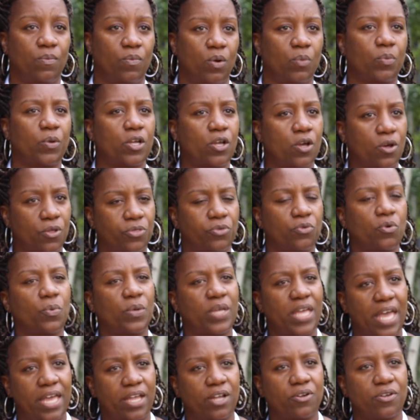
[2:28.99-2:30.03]
where we go through,
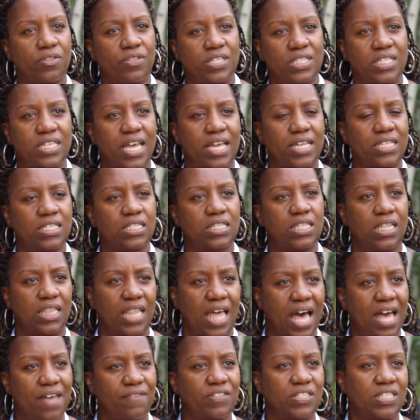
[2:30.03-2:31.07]
we anchor the test, the
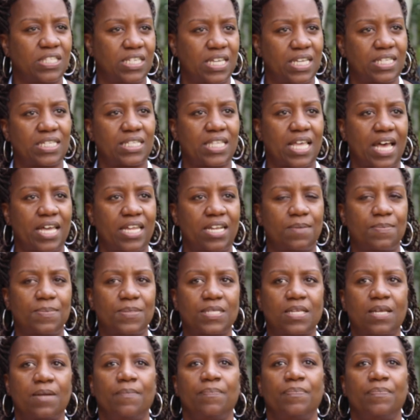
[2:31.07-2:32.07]
live test items.